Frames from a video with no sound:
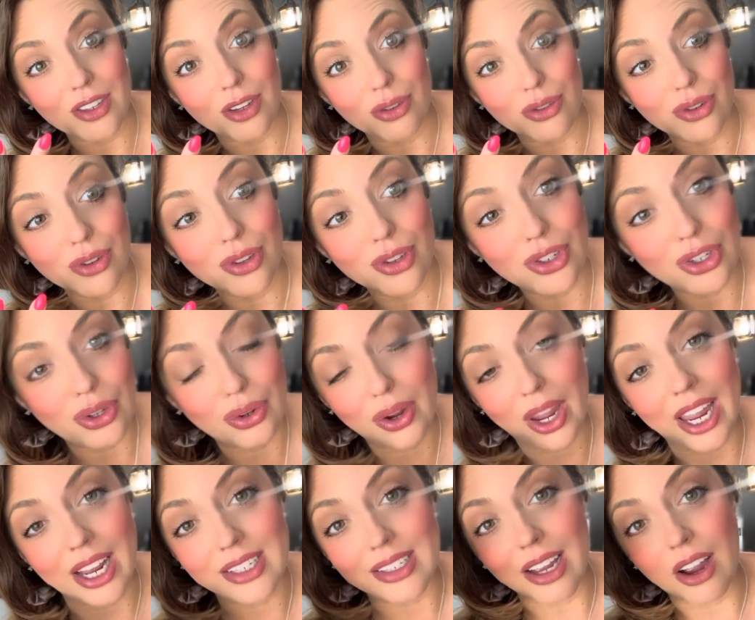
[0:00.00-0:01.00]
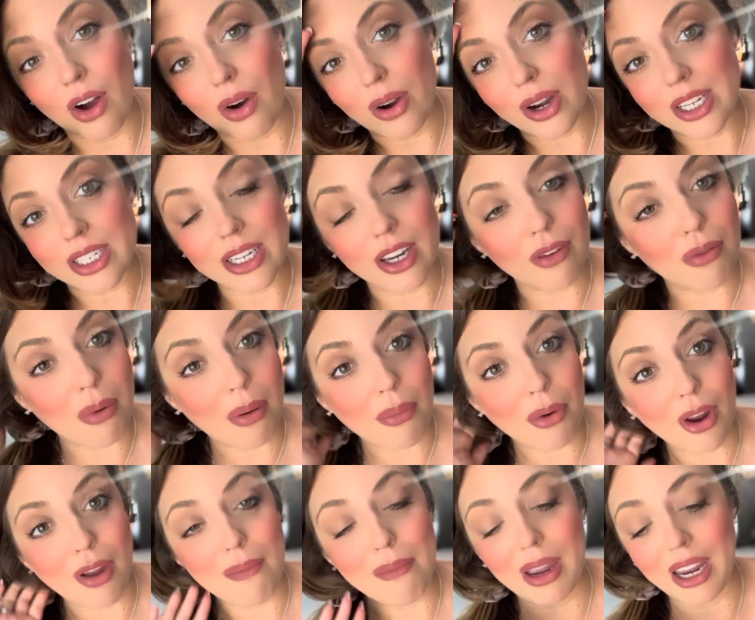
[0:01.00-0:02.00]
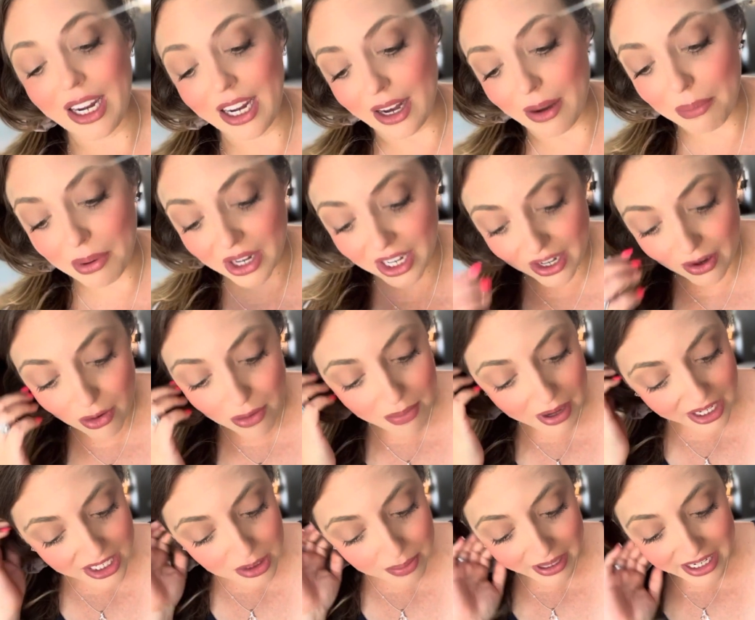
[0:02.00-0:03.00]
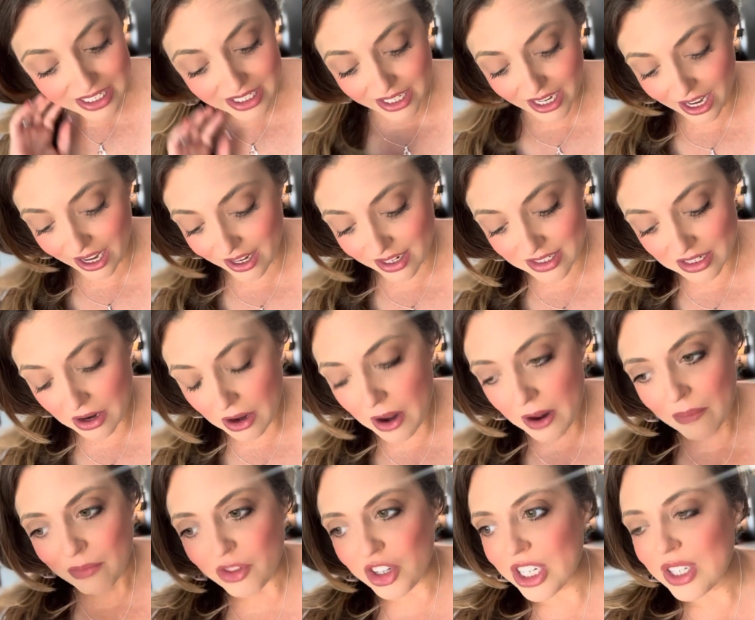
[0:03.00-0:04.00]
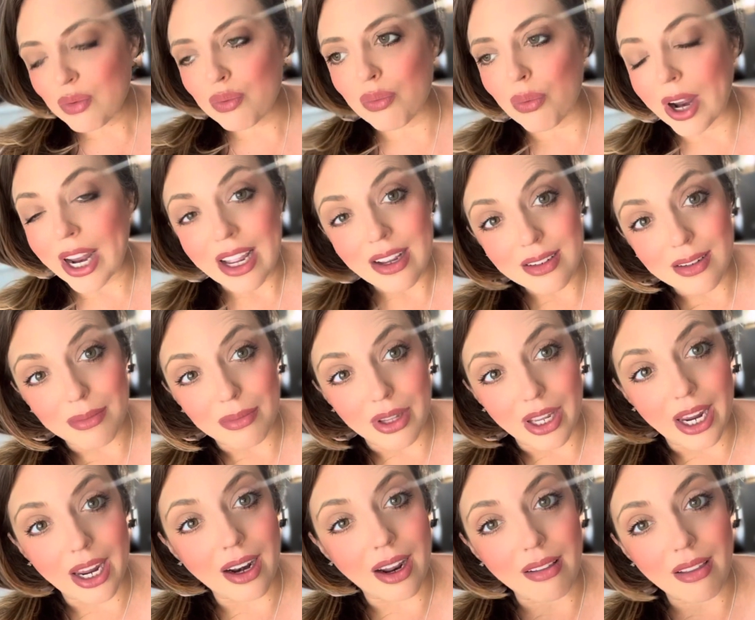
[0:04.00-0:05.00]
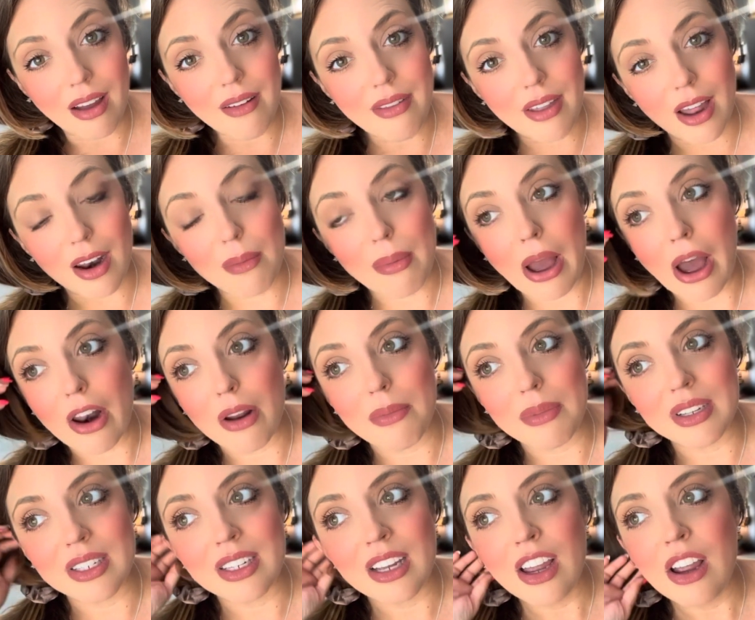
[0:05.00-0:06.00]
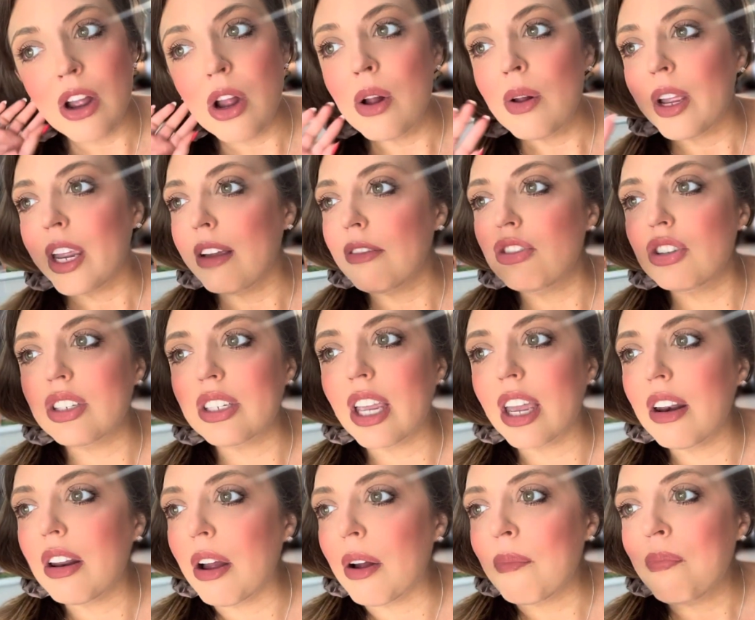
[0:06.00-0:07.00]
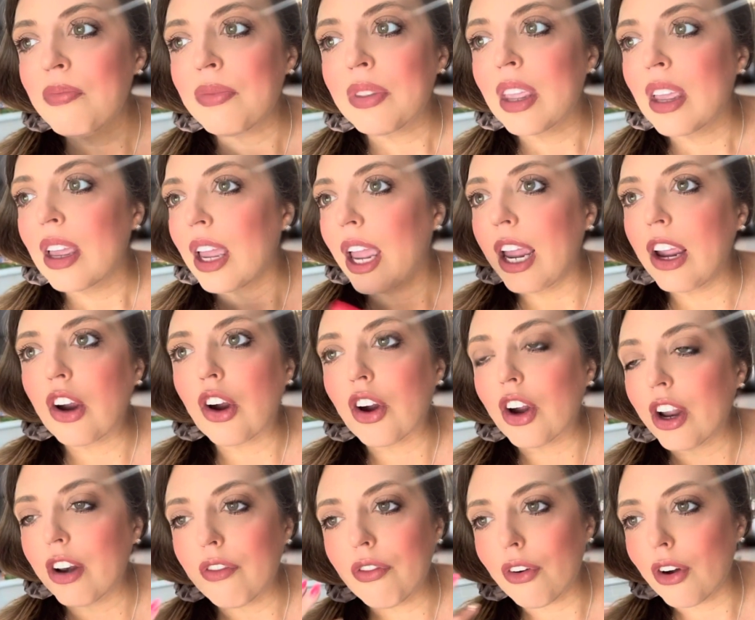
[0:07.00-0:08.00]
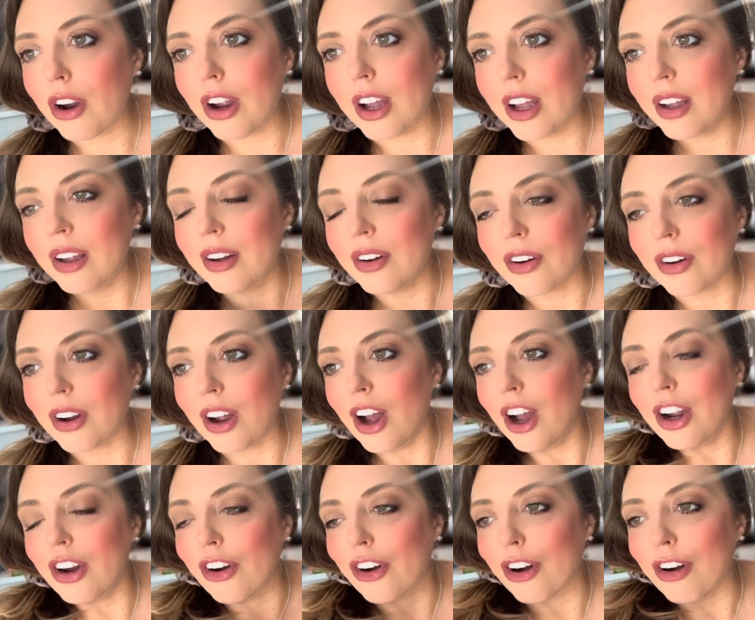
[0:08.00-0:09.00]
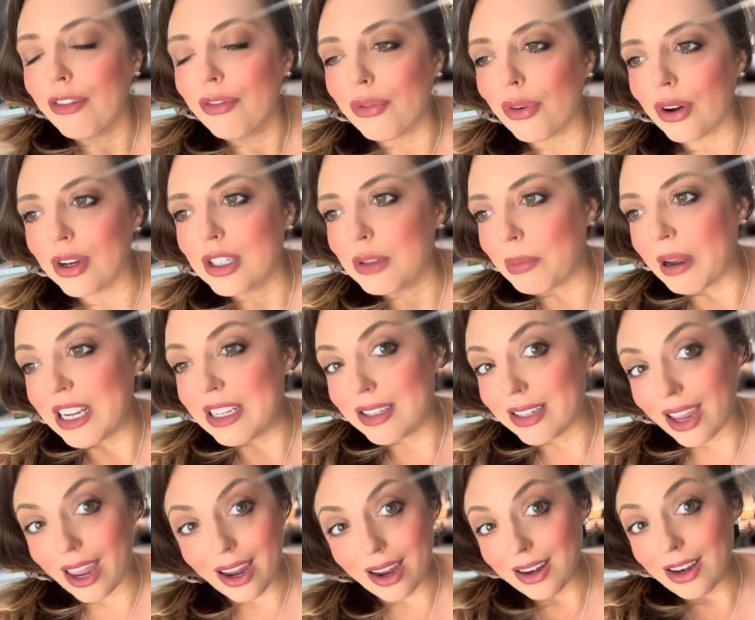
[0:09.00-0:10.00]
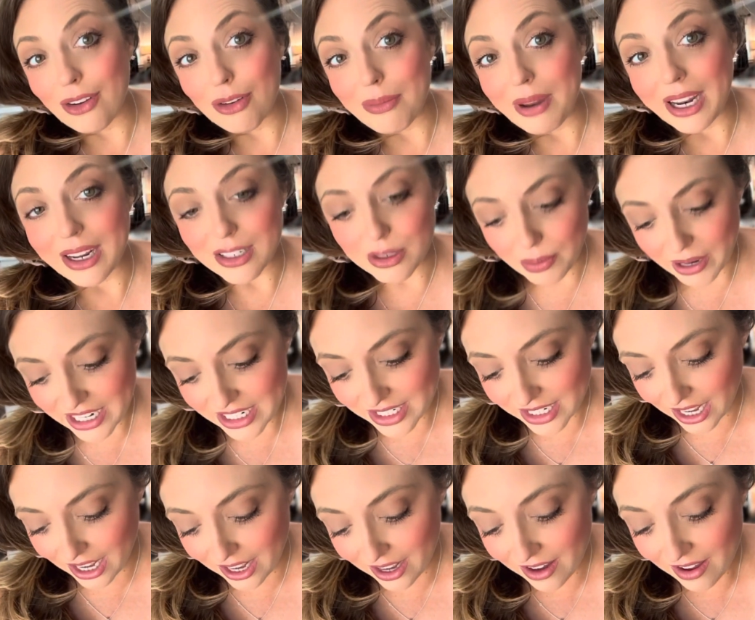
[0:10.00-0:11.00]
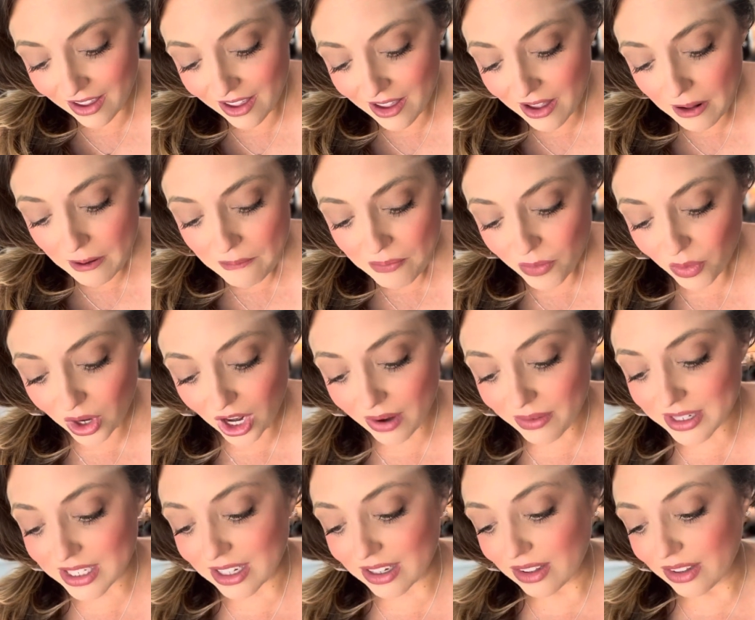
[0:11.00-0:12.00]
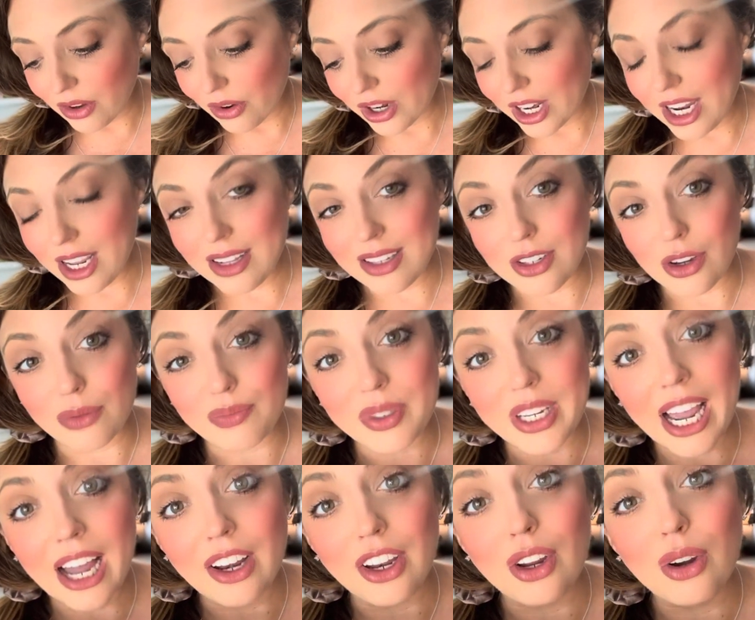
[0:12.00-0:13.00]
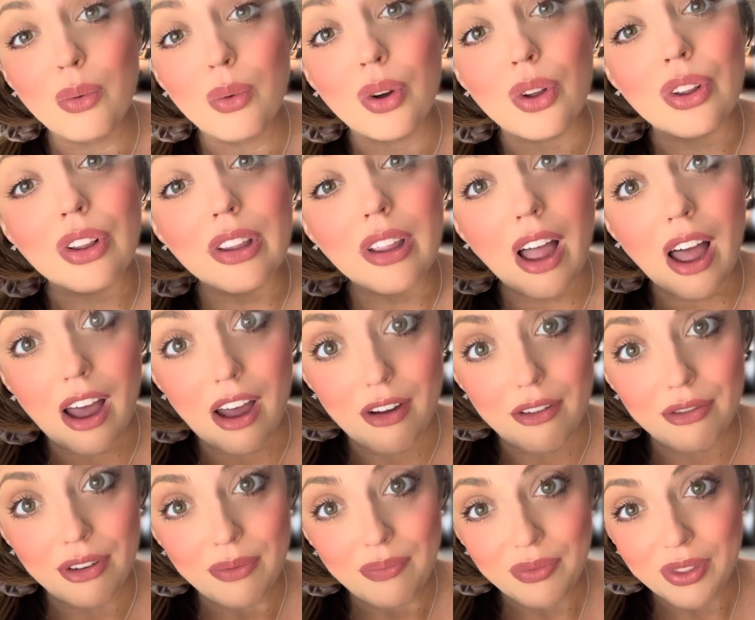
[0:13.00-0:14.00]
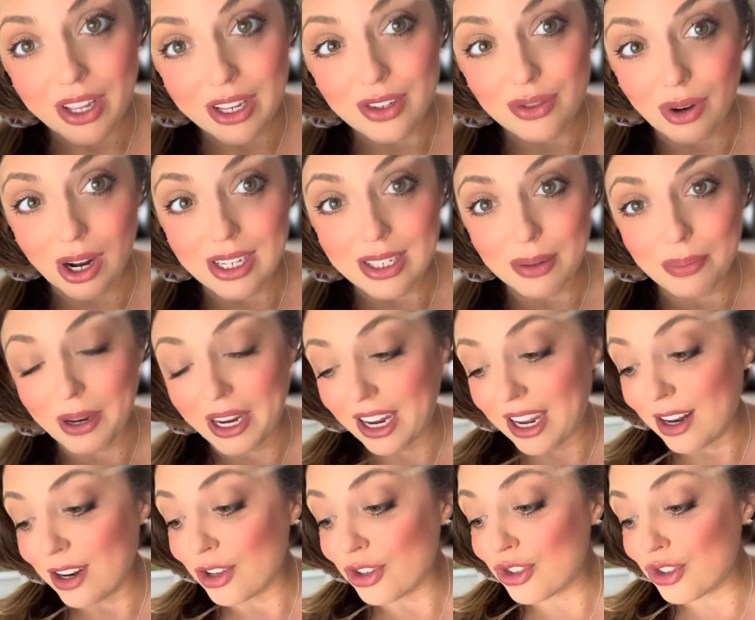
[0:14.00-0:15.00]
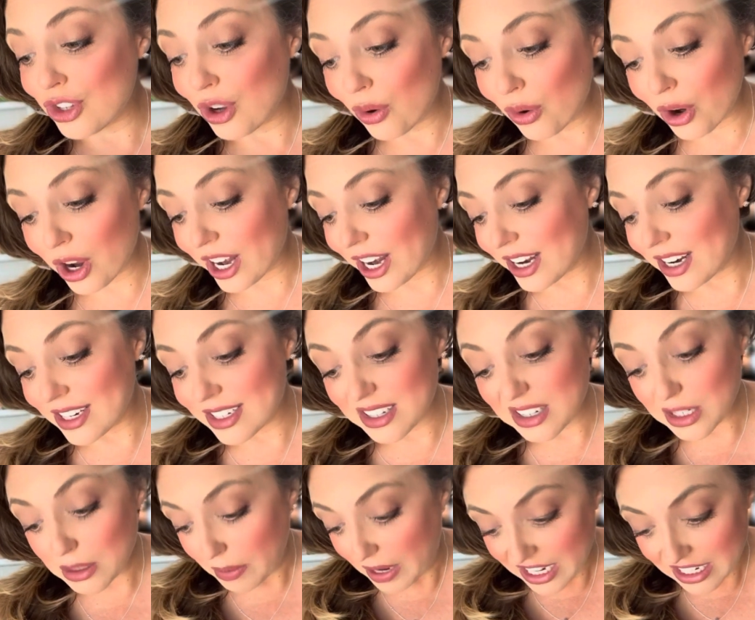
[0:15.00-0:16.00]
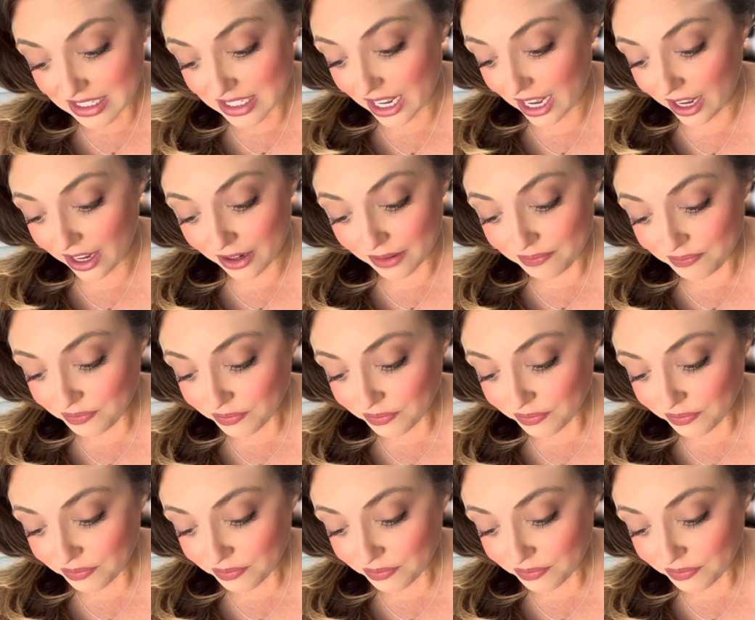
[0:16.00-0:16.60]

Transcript: Those are the two cakes I always can remember him making. But he would make spice cakes just randomly, and I love that about him, is he would just get a hankering for a, or a hunger for a spice cake, and he would make a spice cake when I was a little kid. So, Dad, you will love this recipe. It is so good. It is a spice cake.